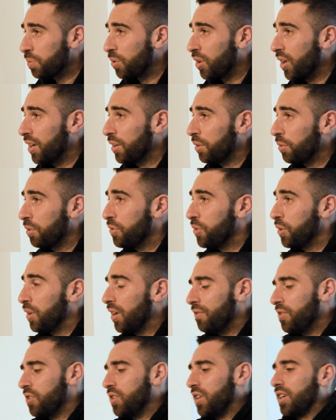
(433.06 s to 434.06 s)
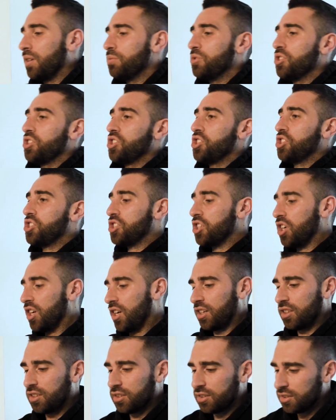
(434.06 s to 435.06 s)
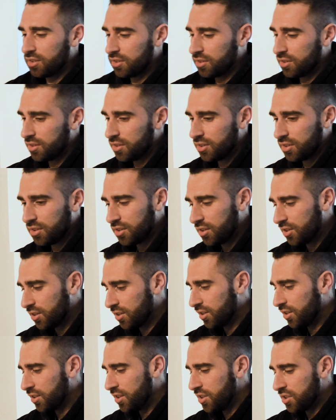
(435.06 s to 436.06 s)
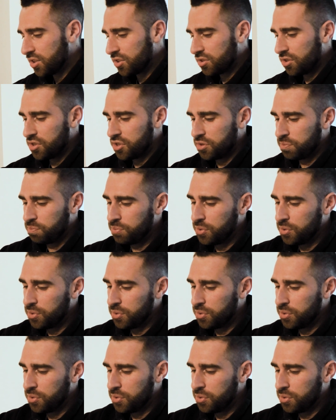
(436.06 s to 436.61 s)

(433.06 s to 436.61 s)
product review, I feel like I'm just shook. These things are just